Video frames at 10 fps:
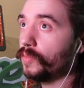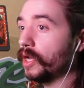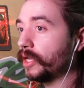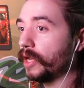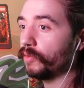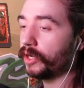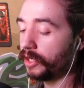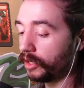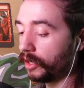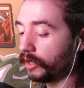Okay, we're
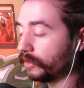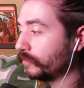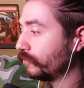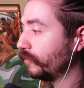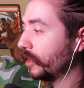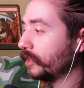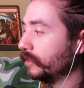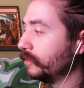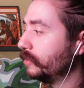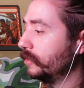getting our
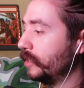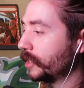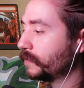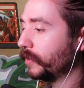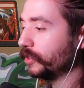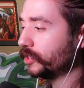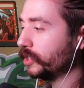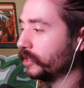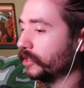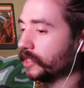fucking dicks punched
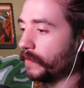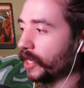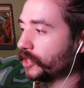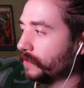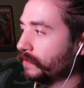in this matchup.